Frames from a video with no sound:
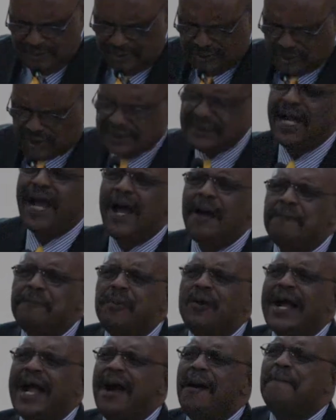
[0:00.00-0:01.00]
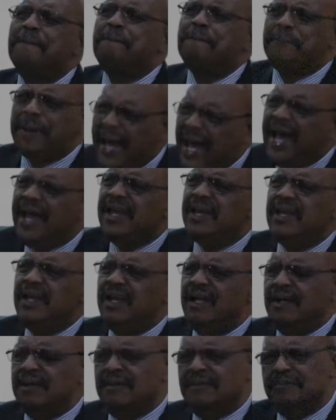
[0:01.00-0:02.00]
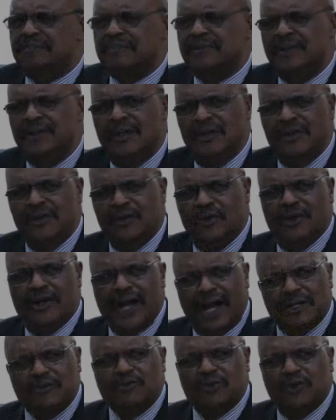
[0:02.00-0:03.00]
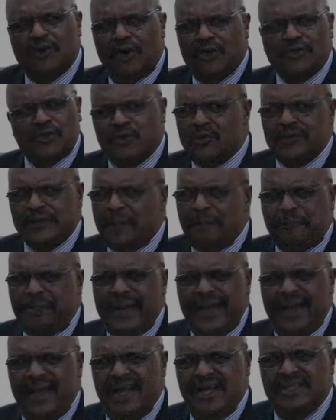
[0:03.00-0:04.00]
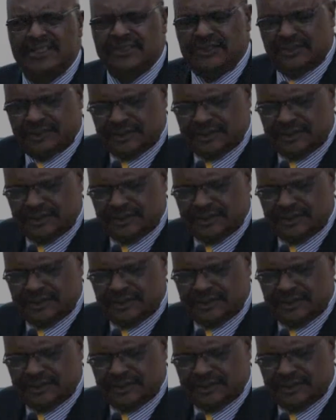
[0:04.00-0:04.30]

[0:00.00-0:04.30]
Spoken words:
Stop campaigning. You got to go through the pain.